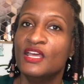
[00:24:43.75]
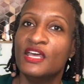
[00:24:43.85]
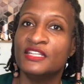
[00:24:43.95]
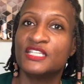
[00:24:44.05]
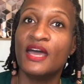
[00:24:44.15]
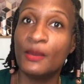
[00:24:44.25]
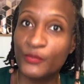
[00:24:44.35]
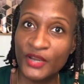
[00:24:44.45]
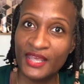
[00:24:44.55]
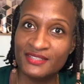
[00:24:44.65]
It's
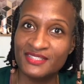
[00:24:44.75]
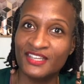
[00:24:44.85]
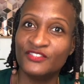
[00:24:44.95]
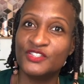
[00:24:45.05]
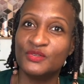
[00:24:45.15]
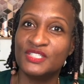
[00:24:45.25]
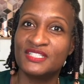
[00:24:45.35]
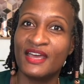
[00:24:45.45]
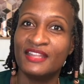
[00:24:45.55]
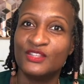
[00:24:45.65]
comprehensive. So she's
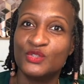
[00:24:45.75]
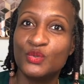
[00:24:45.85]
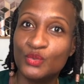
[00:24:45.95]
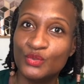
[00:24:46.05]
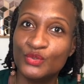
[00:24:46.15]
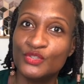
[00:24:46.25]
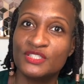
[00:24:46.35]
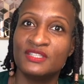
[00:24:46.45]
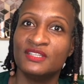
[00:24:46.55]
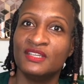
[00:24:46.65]
got the tools,
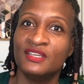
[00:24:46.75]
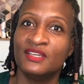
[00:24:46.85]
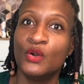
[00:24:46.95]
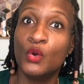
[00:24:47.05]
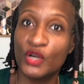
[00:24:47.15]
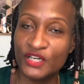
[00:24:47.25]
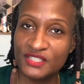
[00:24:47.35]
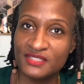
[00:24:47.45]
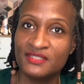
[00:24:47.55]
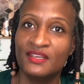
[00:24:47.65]
the
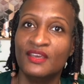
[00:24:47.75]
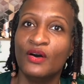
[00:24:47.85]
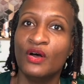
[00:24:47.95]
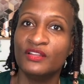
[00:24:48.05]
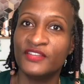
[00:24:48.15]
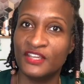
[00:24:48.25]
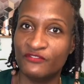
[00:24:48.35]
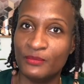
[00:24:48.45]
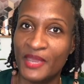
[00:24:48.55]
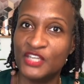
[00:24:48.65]
course, all the
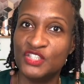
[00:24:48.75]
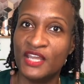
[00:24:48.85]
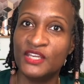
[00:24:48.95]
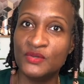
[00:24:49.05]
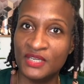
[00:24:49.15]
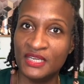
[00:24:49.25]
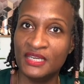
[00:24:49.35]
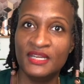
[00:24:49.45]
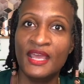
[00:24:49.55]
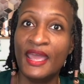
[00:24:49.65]
information that you
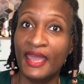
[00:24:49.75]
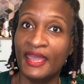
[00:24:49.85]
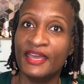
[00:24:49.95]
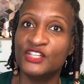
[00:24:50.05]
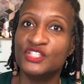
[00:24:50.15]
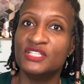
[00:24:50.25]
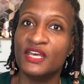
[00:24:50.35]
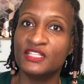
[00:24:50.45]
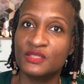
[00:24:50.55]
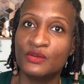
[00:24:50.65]
need, and she
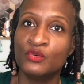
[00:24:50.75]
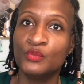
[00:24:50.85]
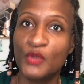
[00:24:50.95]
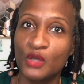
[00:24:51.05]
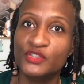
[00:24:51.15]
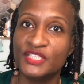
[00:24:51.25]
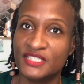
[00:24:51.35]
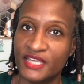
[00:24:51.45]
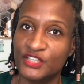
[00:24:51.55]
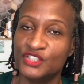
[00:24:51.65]
does group coaching
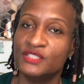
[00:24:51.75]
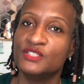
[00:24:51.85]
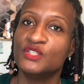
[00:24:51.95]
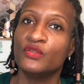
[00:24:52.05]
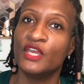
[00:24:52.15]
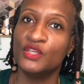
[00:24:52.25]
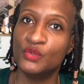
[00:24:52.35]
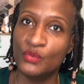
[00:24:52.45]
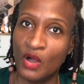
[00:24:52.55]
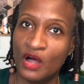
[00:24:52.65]
sessions so that
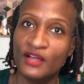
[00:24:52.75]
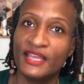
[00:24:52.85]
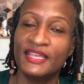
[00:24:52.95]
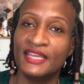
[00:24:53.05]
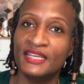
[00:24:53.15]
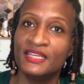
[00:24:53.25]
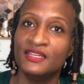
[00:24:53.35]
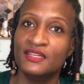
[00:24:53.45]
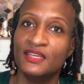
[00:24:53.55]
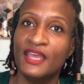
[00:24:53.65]
you all can get
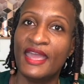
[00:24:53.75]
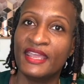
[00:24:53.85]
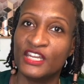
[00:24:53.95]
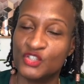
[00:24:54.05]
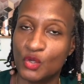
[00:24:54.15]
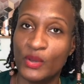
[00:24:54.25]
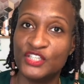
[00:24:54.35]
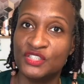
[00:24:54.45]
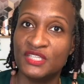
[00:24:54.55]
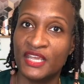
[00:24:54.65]
in, get your
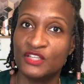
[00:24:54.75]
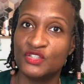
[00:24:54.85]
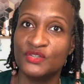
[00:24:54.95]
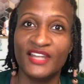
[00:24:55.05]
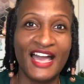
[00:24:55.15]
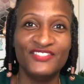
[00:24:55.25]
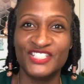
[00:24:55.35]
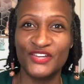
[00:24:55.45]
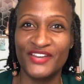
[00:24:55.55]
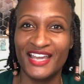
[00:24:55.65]
questions answered live and
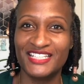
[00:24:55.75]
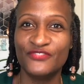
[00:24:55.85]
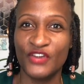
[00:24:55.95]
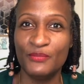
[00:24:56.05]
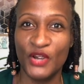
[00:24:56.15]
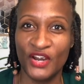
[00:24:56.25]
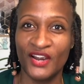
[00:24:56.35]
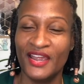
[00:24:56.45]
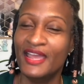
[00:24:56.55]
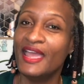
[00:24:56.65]
direct from
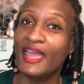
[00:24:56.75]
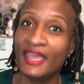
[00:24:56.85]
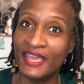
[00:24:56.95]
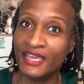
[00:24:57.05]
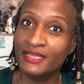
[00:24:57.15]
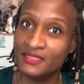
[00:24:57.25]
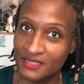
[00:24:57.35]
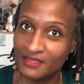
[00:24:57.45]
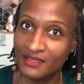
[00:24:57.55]
her, and